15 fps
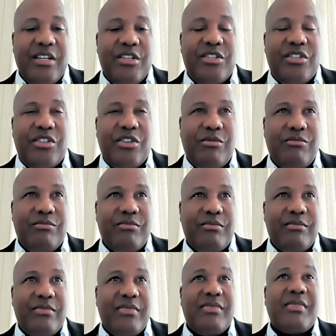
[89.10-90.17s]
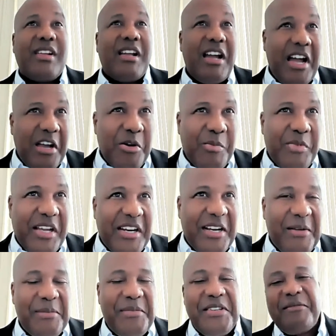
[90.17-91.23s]
So I hope that
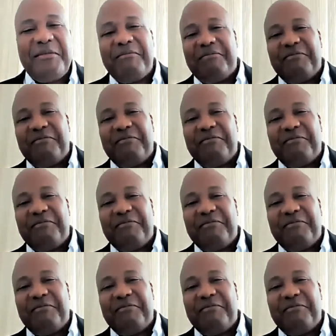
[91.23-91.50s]
helps.